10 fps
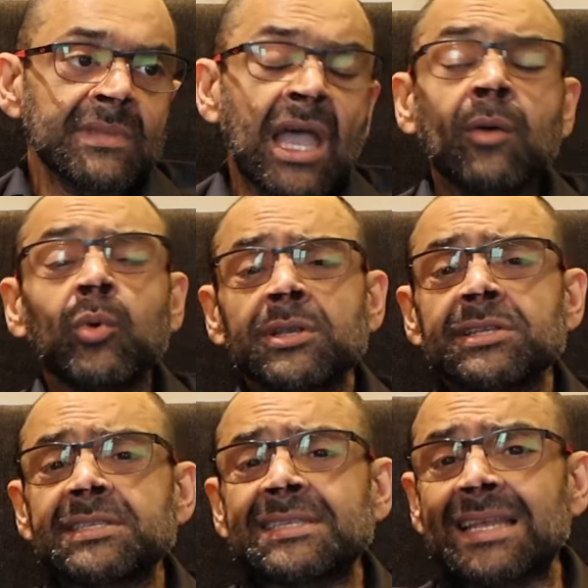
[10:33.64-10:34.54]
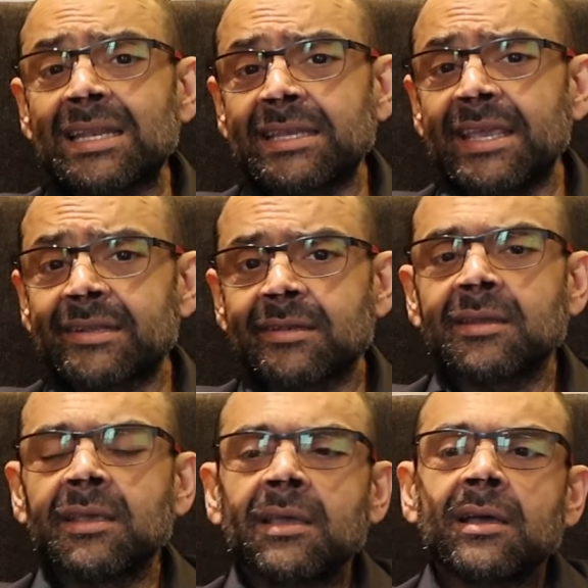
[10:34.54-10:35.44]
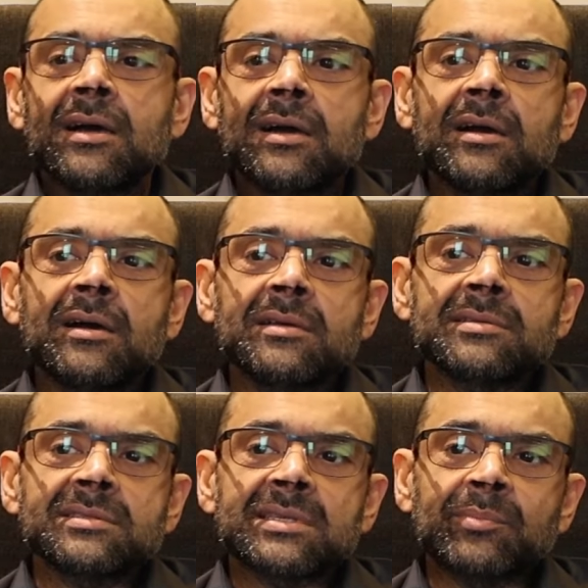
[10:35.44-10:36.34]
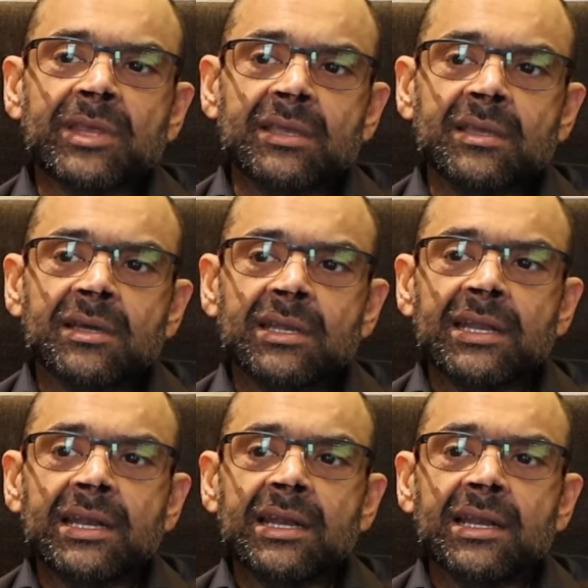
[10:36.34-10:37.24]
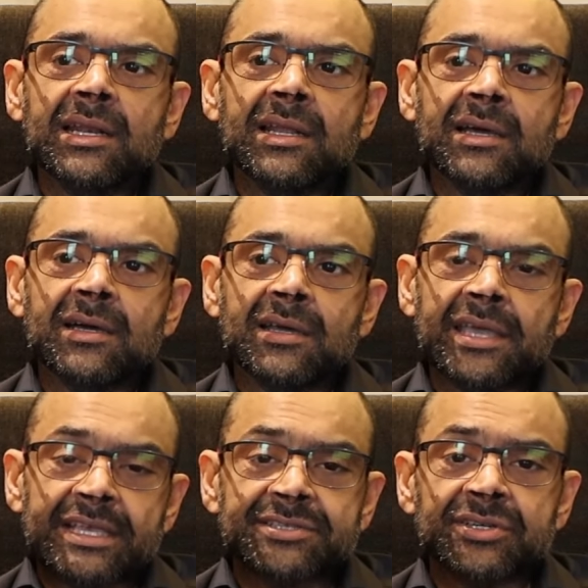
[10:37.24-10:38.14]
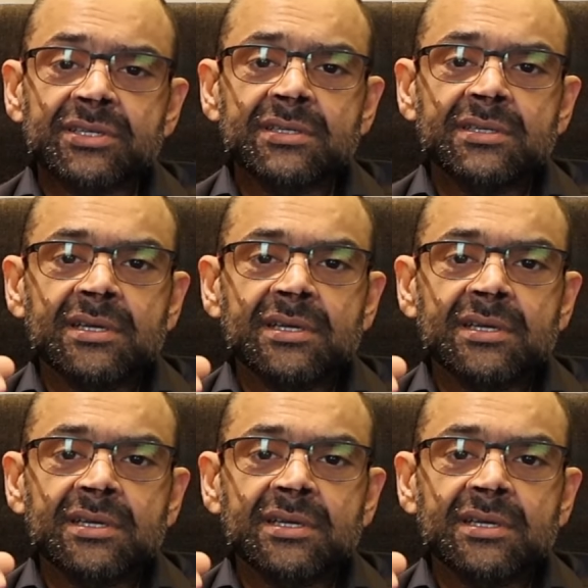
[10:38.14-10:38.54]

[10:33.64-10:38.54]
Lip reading: wanted still yet something a little extra,